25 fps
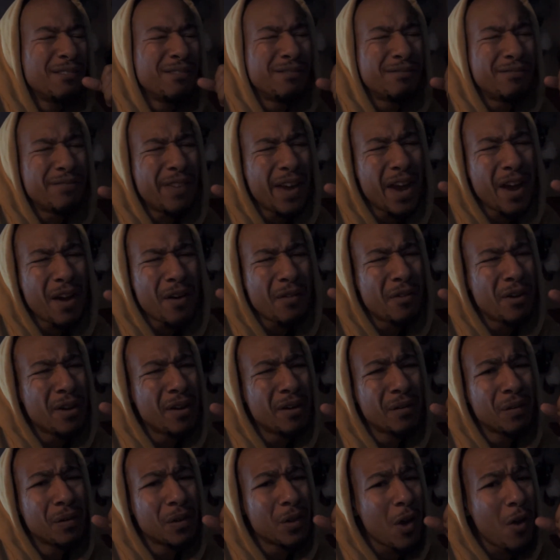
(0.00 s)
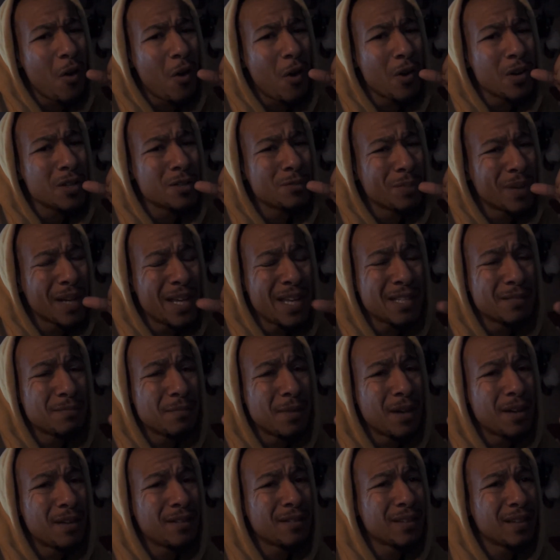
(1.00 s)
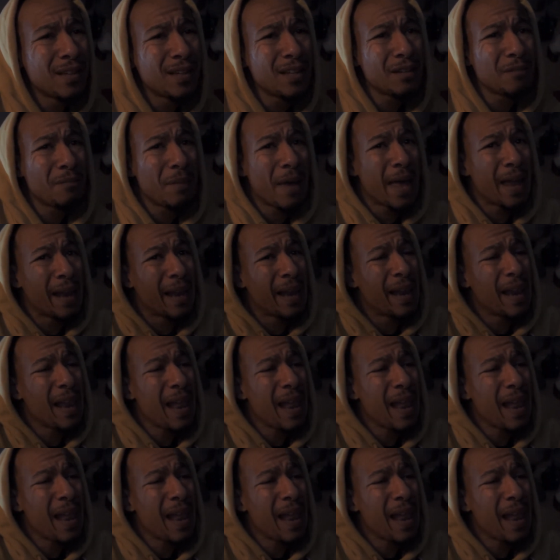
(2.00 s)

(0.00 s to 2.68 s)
very large place, man. Kingdom had a